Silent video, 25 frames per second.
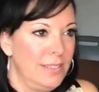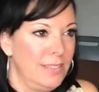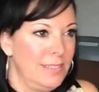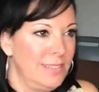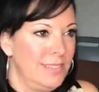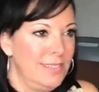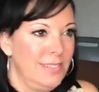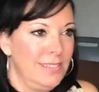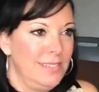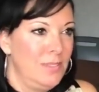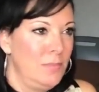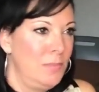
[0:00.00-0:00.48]

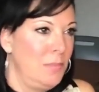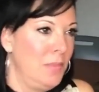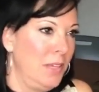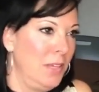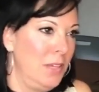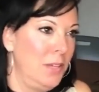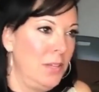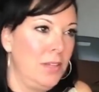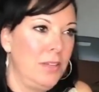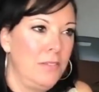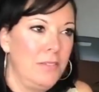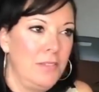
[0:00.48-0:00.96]
It's not something
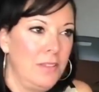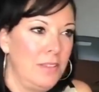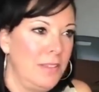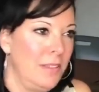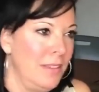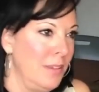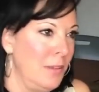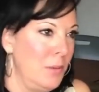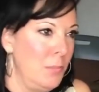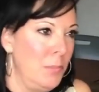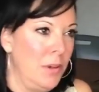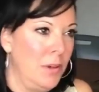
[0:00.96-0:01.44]
you'd even
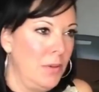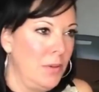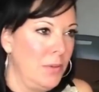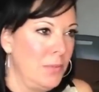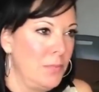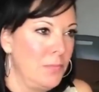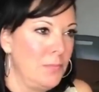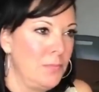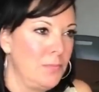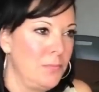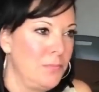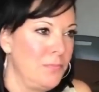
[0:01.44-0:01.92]
think about.
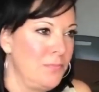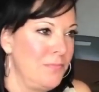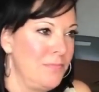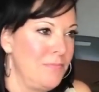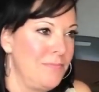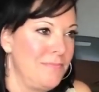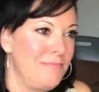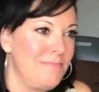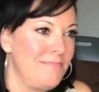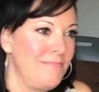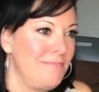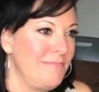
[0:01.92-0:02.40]

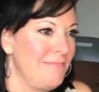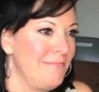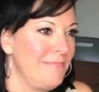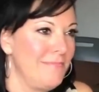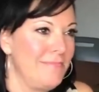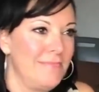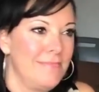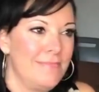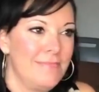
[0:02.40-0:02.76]
Right.